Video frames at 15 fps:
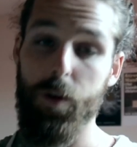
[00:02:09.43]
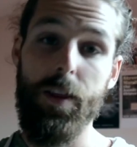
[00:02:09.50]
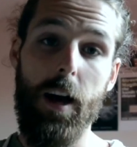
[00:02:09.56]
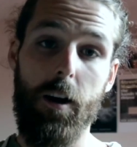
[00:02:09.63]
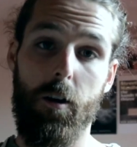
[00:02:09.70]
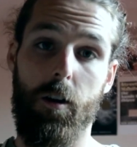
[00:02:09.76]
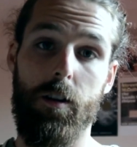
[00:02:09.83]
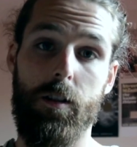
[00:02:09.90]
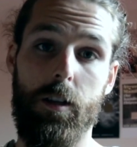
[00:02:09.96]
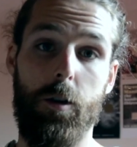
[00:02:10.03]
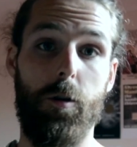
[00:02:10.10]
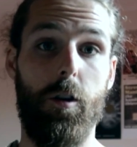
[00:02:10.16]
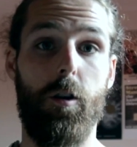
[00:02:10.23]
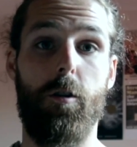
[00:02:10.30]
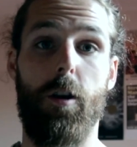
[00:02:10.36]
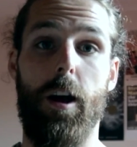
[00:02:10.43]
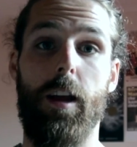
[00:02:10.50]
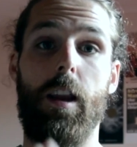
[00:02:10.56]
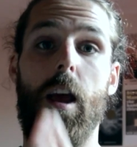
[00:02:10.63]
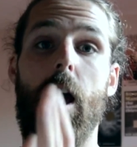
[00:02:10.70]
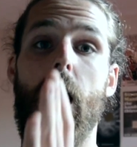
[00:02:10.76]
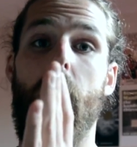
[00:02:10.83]
With that currency, you can create
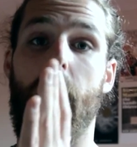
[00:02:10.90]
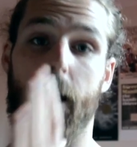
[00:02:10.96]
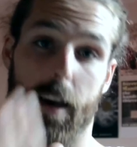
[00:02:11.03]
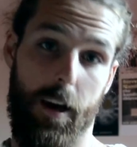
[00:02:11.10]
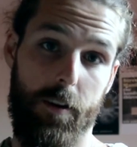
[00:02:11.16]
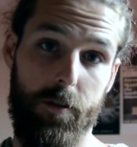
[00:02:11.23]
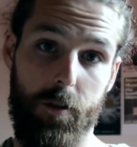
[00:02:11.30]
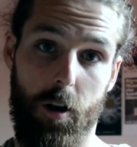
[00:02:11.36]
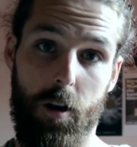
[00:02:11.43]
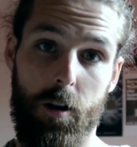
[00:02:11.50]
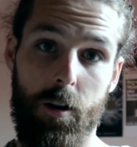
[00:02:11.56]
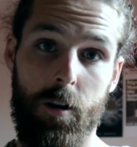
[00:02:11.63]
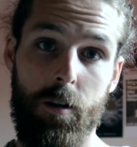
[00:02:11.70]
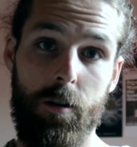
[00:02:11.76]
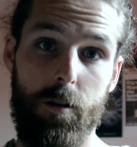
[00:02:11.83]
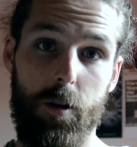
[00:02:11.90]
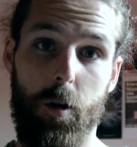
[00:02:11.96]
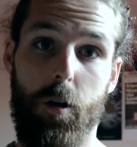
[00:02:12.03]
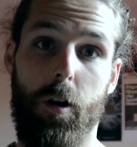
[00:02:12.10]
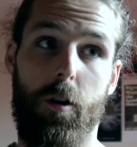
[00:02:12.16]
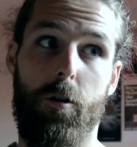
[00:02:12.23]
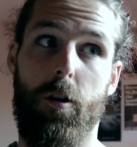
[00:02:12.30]
a Kickstarter, you
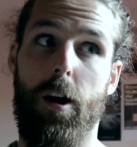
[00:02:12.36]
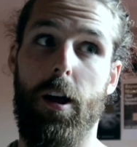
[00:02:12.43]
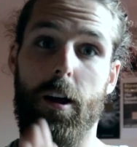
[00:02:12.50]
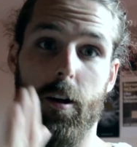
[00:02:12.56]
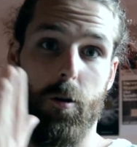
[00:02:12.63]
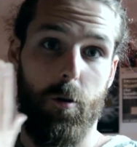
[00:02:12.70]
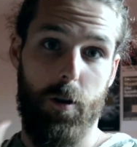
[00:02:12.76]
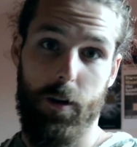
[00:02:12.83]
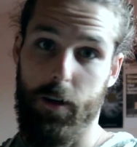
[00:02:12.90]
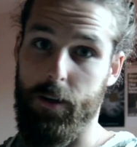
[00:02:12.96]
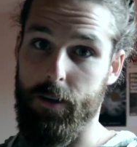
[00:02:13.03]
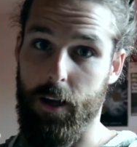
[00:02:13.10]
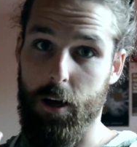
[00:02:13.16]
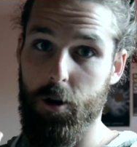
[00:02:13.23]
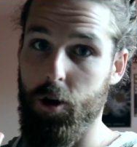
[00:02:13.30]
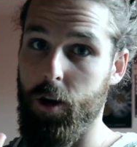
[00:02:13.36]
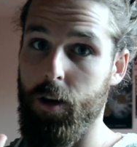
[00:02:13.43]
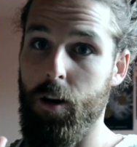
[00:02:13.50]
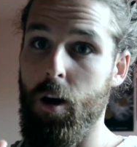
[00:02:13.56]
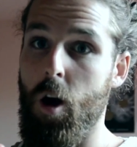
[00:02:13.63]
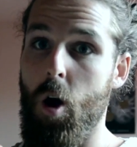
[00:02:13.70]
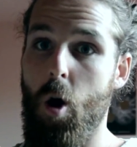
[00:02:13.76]
can create an
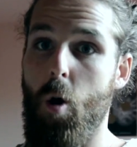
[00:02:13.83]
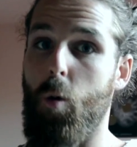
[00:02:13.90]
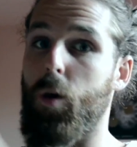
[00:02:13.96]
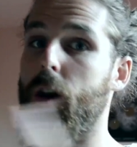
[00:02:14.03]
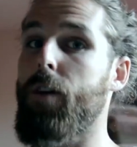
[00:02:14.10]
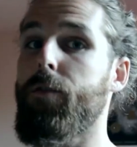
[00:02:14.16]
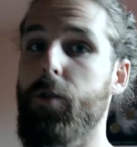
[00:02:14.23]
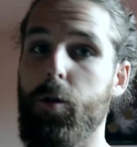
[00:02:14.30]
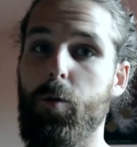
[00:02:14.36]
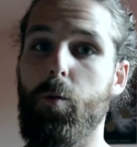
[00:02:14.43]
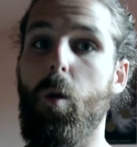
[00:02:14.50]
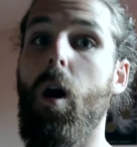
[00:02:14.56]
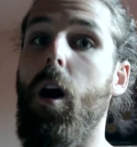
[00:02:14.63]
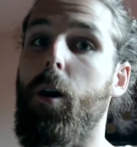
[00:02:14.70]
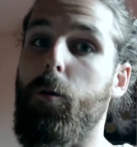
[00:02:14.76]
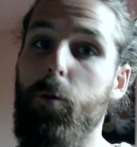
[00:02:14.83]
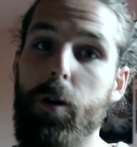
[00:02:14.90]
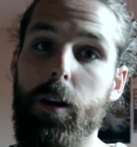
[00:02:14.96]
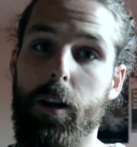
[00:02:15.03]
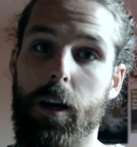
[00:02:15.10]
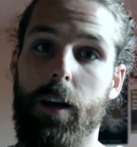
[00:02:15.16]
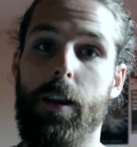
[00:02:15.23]
organization, whatever you want
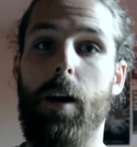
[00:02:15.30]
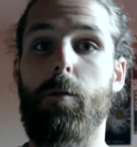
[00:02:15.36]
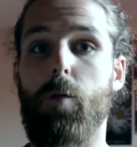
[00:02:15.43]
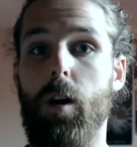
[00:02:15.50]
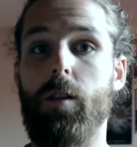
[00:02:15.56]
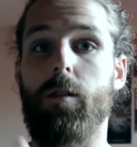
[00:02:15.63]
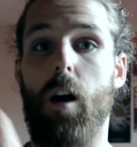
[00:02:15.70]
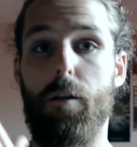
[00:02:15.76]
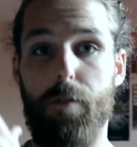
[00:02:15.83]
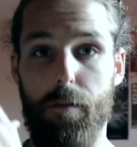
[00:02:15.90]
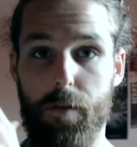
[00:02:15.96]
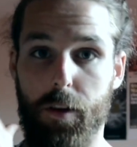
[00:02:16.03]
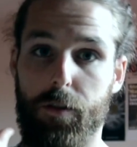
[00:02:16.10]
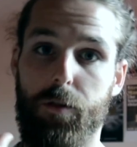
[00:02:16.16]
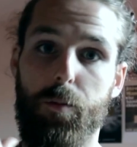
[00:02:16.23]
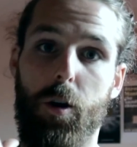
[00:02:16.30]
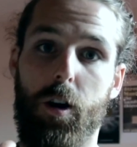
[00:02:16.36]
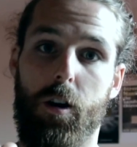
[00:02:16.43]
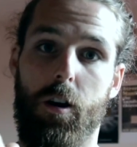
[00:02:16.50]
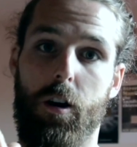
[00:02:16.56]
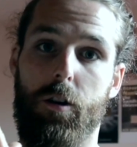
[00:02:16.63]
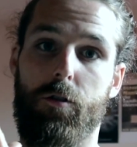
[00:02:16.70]
really that runs off of this smart
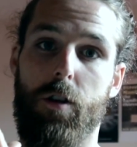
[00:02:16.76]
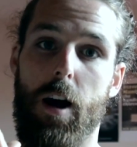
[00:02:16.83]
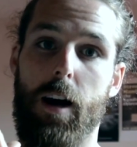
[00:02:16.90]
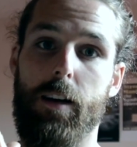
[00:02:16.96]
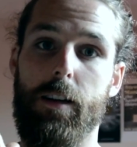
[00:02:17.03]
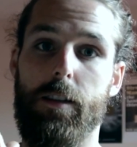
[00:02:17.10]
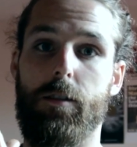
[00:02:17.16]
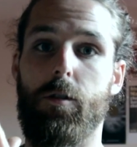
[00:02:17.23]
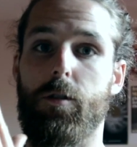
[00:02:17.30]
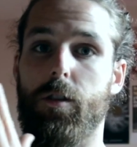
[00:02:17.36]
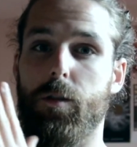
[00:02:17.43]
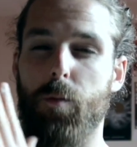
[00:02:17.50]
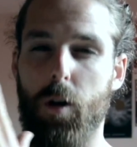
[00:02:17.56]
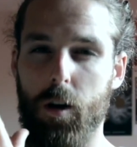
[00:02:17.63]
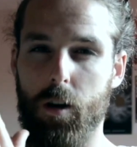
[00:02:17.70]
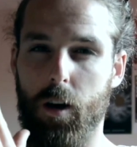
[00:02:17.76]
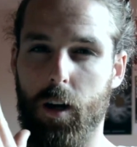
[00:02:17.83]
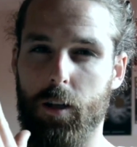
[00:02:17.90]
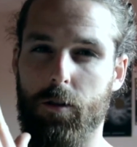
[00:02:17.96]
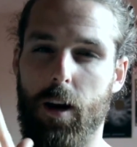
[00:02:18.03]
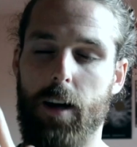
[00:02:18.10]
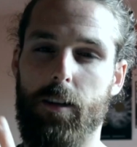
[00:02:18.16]
contract. And so the smart
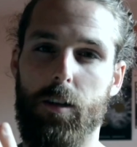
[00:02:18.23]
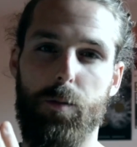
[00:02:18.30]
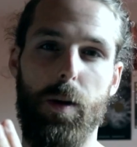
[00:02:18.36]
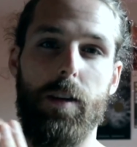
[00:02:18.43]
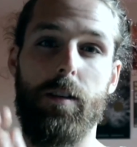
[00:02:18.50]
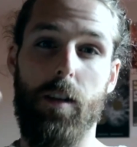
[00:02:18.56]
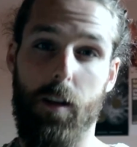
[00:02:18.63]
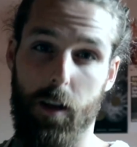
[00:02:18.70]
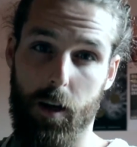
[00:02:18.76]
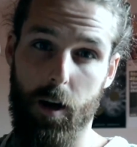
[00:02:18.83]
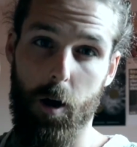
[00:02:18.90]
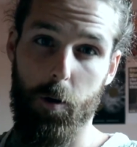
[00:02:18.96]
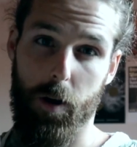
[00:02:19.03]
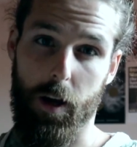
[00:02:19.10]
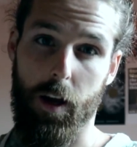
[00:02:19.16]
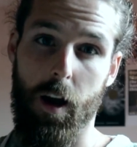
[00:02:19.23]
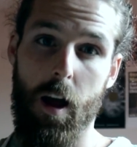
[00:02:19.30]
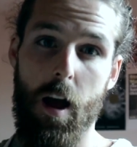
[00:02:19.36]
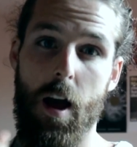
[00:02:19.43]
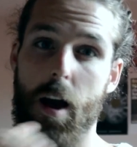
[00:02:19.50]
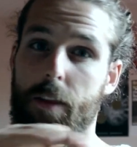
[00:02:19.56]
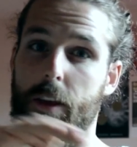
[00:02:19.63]
contract is basically coding
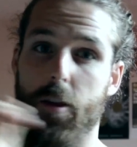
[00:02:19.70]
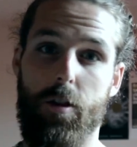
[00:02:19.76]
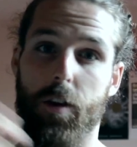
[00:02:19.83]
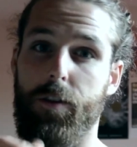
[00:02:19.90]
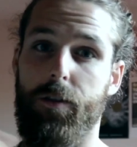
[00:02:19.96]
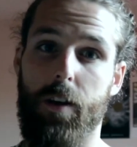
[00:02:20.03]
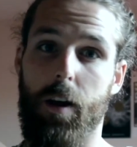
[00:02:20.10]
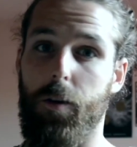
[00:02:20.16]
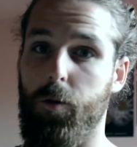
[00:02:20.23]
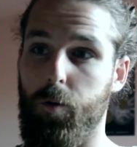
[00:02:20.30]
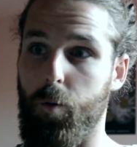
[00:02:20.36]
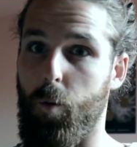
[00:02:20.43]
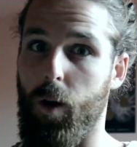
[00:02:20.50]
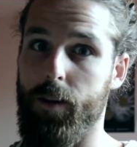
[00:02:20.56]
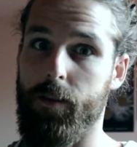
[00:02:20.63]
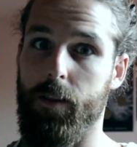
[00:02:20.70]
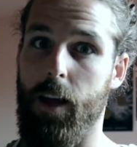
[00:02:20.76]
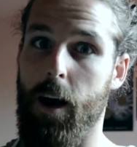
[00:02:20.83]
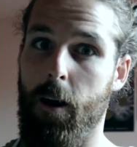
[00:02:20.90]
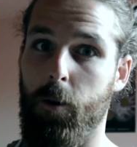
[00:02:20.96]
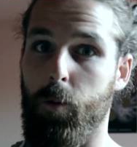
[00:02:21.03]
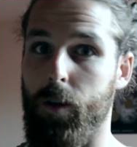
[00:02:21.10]
that just says what's
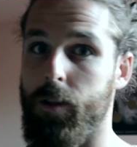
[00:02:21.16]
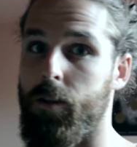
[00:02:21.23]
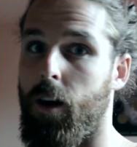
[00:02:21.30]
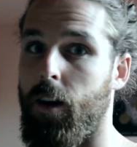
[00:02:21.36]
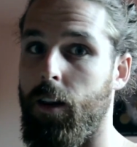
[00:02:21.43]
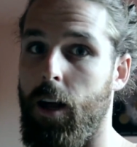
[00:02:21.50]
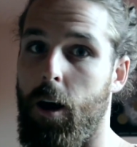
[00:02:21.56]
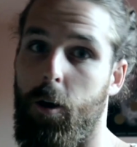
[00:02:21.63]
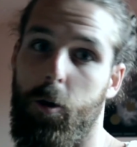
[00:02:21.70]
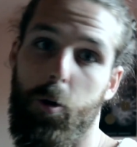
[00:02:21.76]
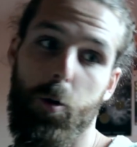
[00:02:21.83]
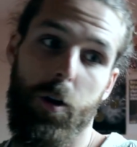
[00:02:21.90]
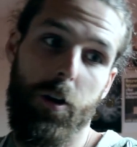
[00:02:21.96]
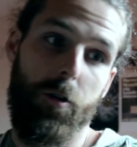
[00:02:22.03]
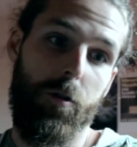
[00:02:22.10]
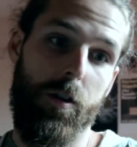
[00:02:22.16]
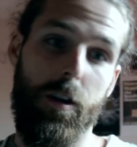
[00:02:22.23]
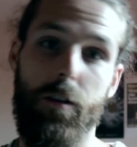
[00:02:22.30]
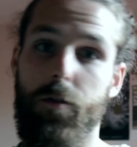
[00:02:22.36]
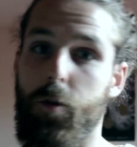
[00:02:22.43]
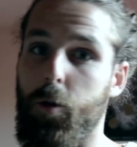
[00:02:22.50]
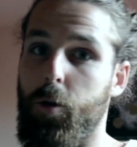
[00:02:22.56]
allowed, what's not allowed, who can do
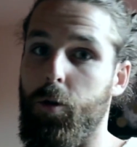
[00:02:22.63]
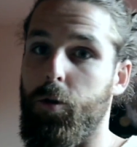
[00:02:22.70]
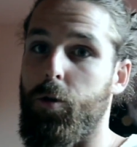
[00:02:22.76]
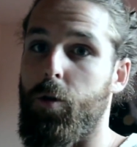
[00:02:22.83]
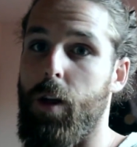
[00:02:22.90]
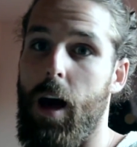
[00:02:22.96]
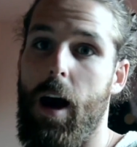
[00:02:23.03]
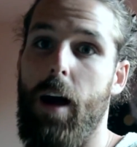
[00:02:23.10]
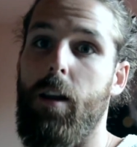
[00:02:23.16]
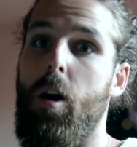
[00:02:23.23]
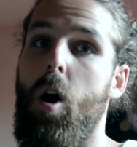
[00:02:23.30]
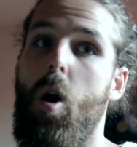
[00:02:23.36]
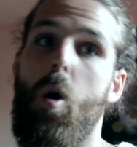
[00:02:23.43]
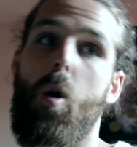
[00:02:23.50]
this, who can do that,